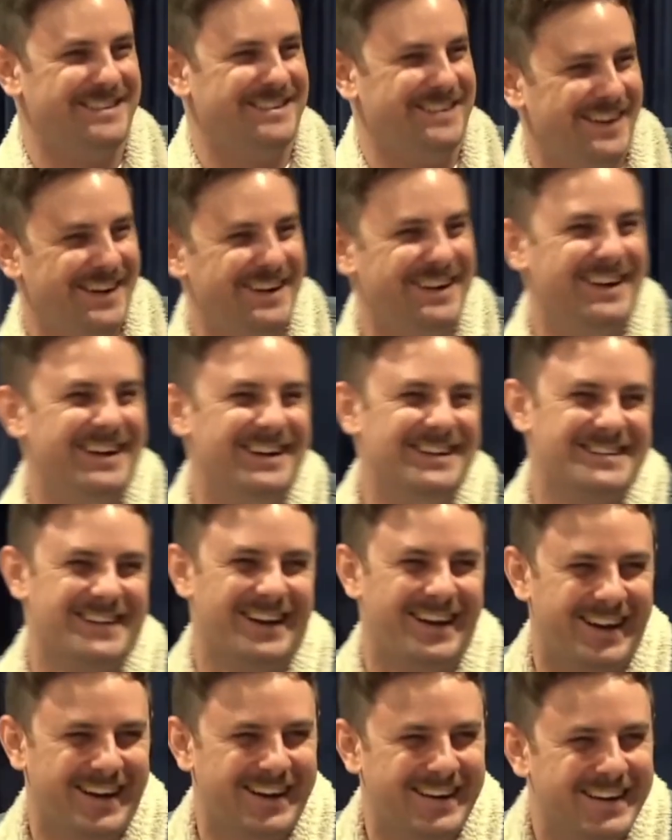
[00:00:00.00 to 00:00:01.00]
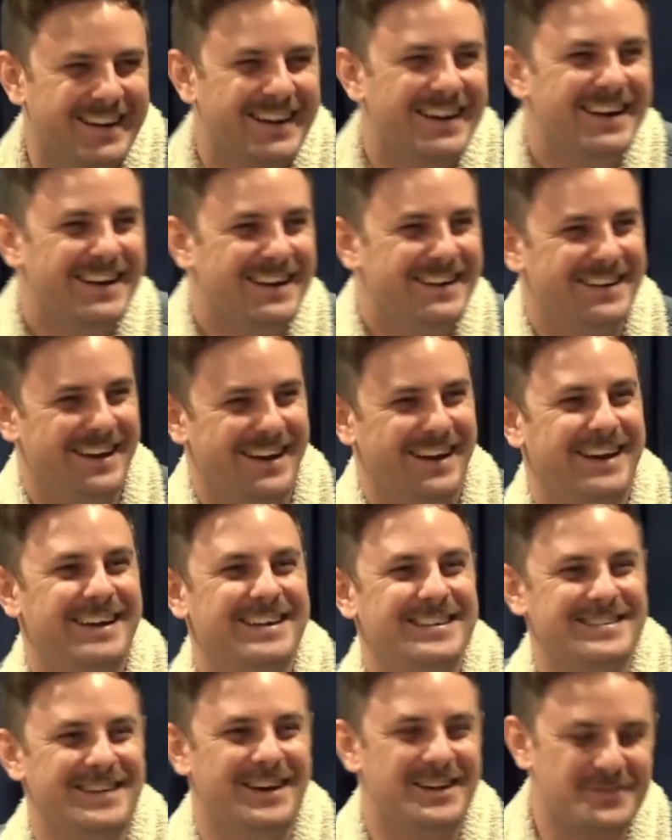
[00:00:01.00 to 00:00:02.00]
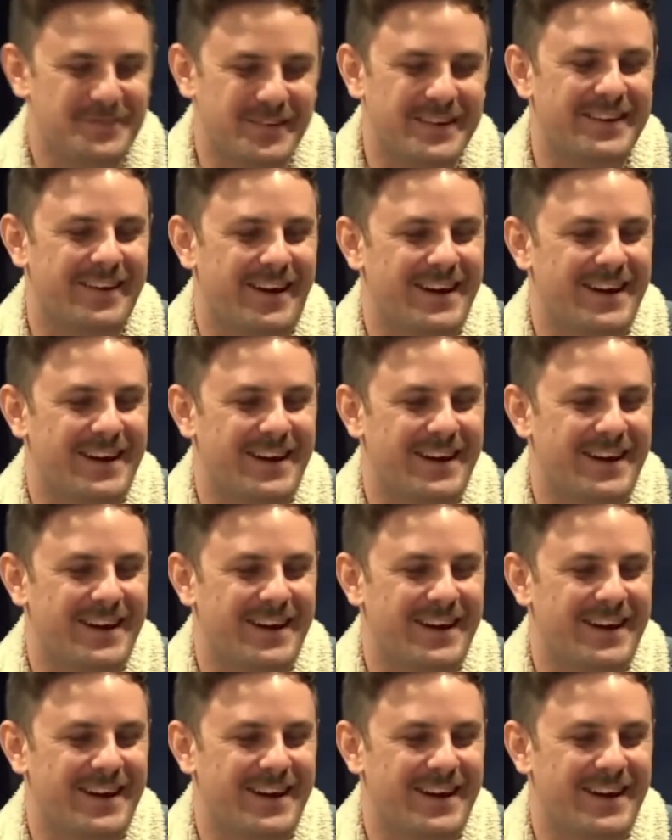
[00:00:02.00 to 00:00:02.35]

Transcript: so it's pretty crazy.